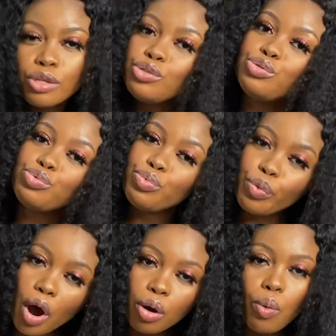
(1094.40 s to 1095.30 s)
to
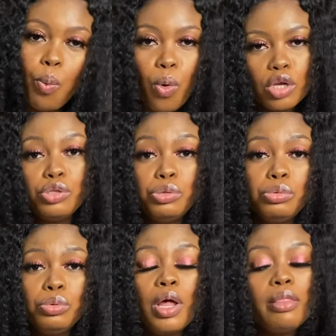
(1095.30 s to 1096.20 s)
rock what
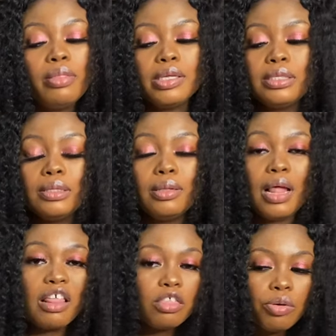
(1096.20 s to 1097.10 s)
to. There's
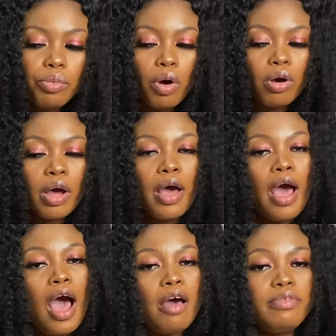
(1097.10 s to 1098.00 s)
nothing wrong
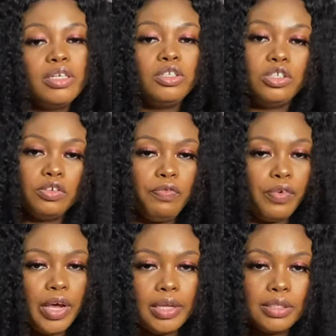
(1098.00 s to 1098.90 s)
having
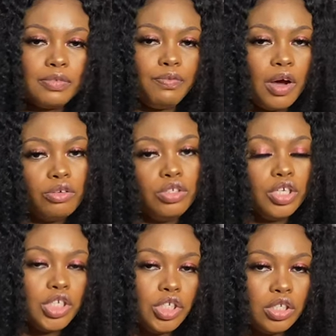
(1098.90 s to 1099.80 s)
different
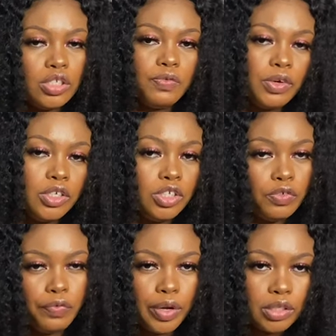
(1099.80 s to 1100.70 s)
foundations for
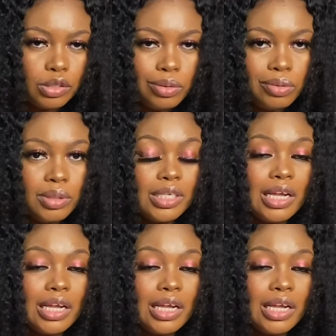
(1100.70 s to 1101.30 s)
different looks,